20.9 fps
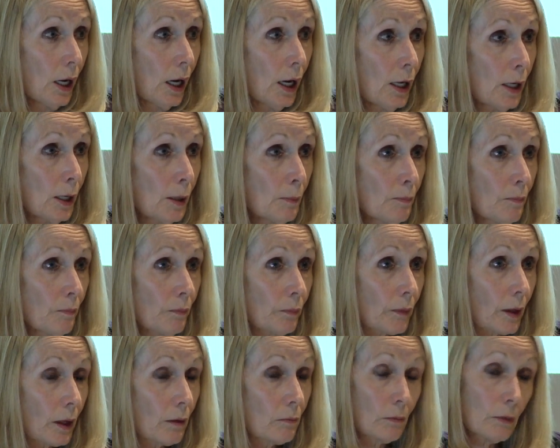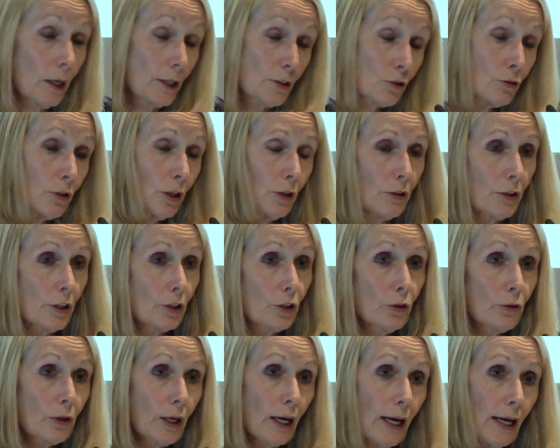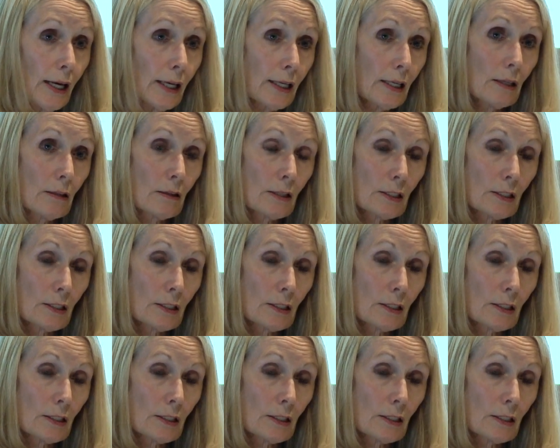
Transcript: As you know, in the UK,